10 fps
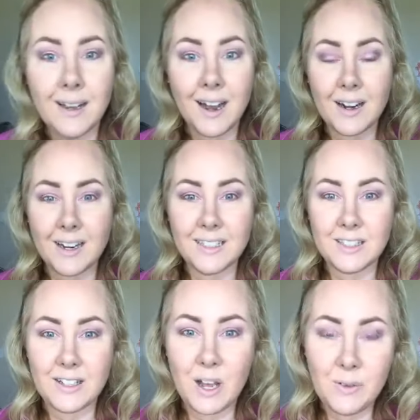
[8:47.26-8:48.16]
all right,
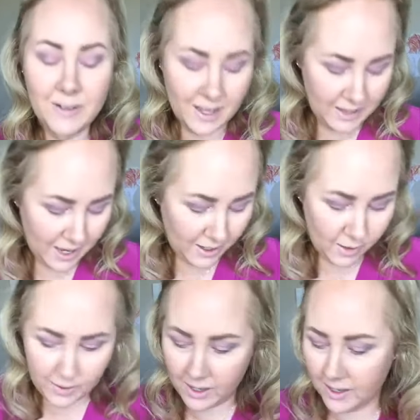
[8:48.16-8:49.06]
so now we got that
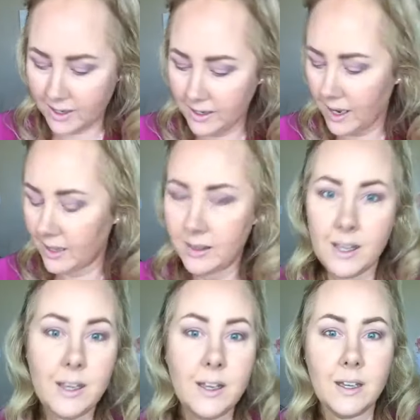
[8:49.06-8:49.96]
going on. I
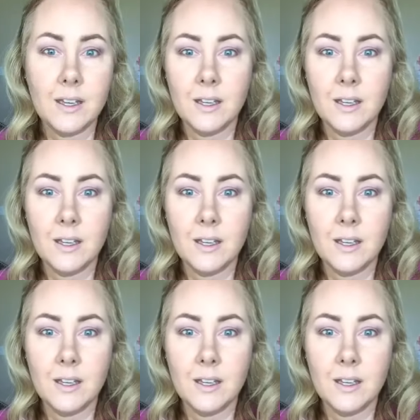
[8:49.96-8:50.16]
think,